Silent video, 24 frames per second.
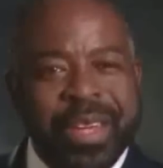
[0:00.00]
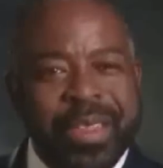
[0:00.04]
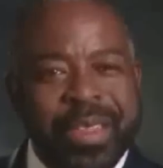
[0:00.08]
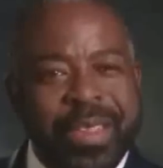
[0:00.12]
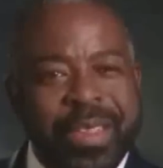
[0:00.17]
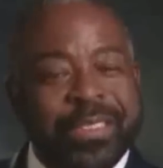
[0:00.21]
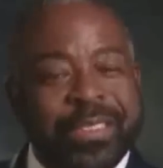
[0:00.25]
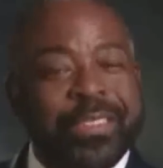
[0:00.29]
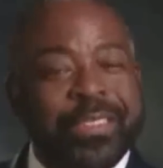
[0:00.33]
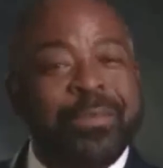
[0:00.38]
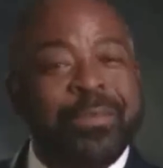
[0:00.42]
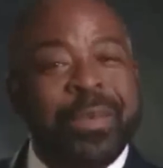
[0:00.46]

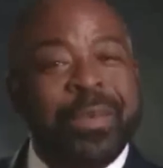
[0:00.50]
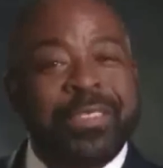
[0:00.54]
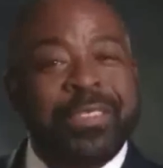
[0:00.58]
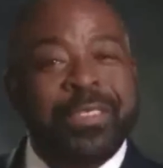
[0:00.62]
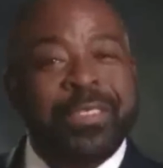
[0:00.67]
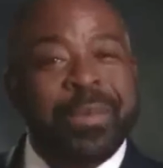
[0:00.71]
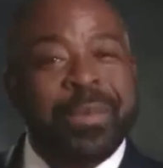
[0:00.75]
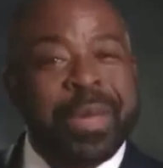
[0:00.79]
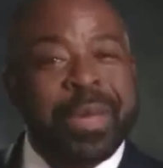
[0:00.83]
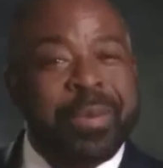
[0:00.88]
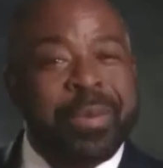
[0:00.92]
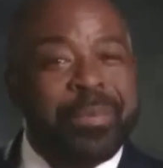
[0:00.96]
This is Mrs.
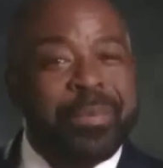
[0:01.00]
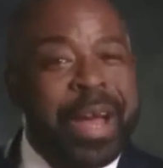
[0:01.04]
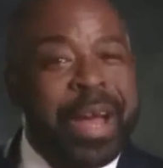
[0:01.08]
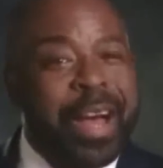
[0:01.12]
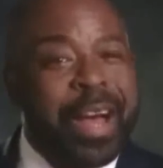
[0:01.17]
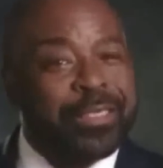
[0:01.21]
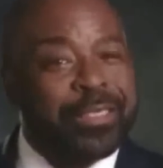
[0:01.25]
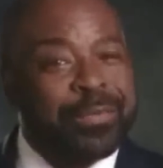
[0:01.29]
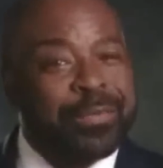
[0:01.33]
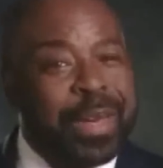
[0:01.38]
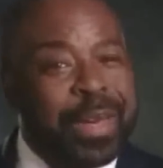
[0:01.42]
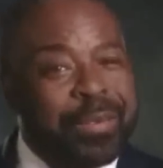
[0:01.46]
Mamie
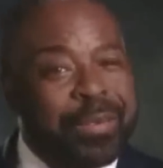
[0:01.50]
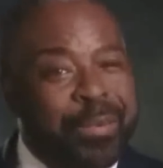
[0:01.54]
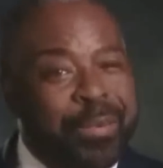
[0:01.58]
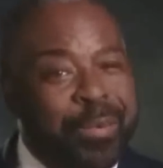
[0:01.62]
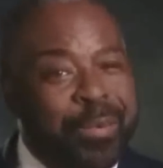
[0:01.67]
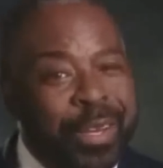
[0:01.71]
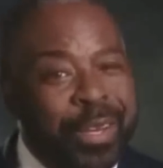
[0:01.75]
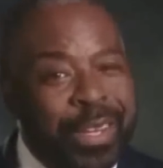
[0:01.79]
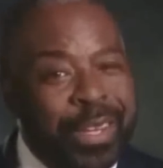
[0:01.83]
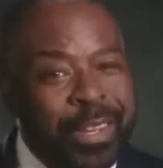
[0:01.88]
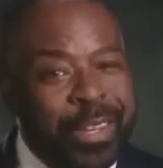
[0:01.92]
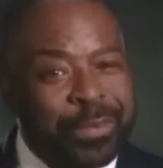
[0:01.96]
Brown's baby
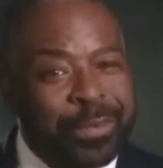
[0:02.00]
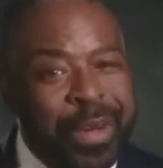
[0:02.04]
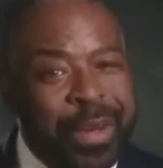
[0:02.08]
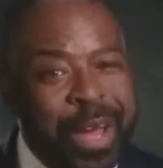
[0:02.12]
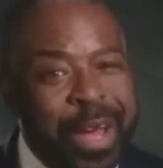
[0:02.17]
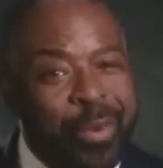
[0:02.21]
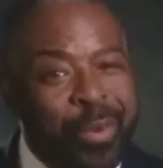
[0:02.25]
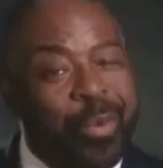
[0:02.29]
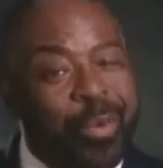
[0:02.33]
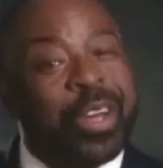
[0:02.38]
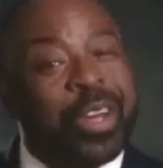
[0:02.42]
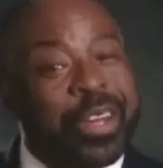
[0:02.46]
boy, Les
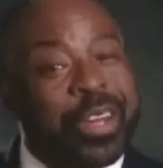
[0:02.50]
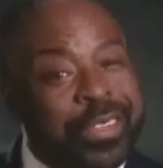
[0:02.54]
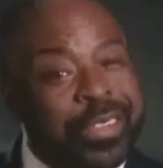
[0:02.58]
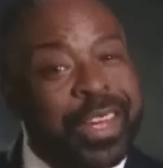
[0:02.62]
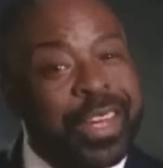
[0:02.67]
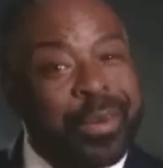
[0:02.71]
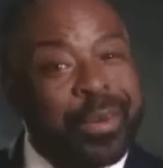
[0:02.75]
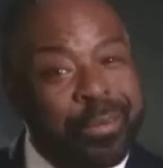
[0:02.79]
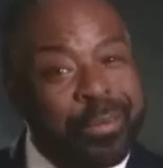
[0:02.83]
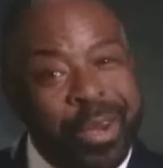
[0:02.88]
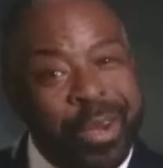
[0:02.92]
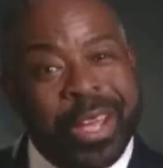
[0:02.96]
Brown. We're going to take
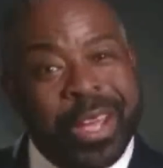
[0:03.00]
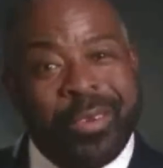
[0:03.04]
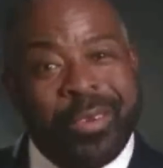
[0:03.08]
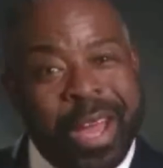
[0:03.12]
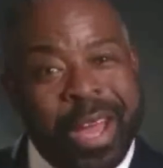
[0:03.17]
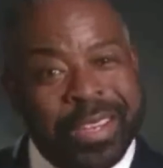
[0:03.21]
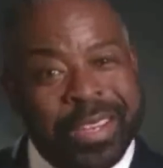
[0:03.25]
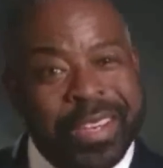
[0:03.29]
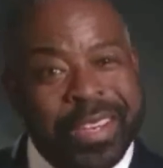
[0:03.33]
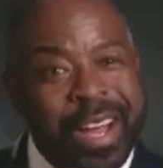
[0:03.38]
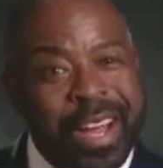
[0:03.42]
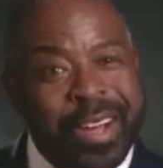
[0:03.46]
a break
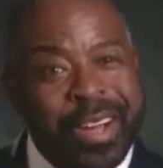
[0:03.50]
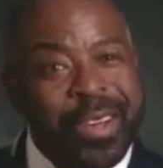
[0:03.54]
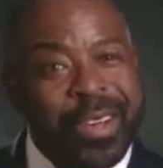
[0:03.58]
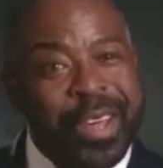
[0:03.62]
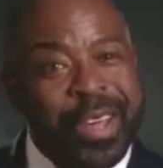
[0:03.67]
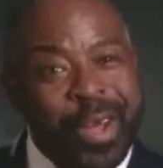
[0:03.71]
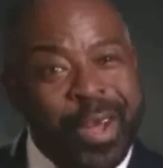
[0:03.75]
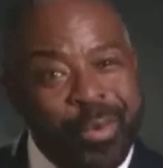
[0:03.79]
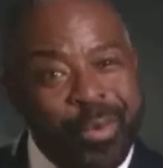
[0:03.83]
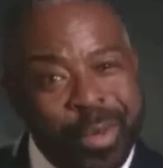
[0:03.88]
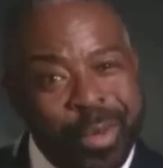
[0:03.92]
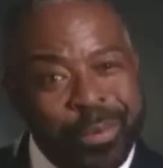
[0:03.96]
right now,
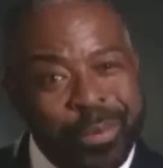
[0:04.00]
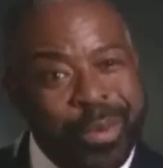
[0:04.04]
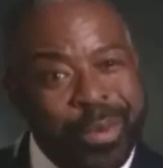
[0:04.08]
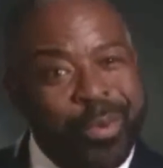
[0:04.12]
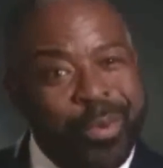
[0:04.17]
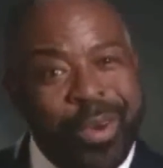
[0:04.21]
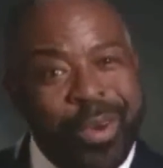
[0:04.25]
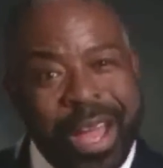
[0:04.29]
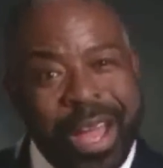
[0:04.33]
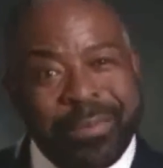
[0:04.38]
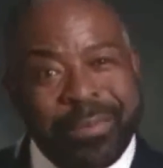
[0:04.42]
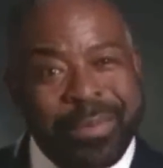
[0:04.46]
and we'll be
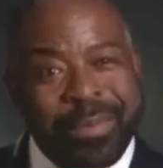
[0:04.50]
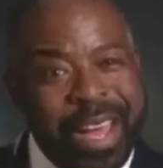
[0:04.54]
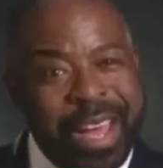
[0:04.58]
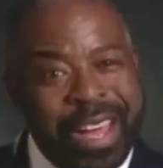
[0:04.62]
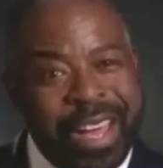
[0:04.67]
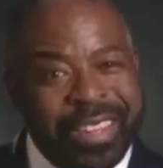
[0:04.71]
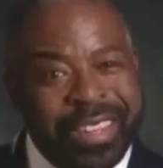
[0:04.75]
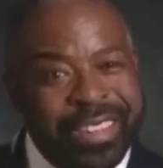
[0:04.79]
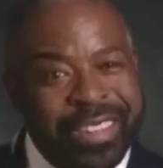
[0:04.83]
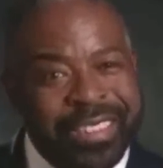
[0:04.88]
right back.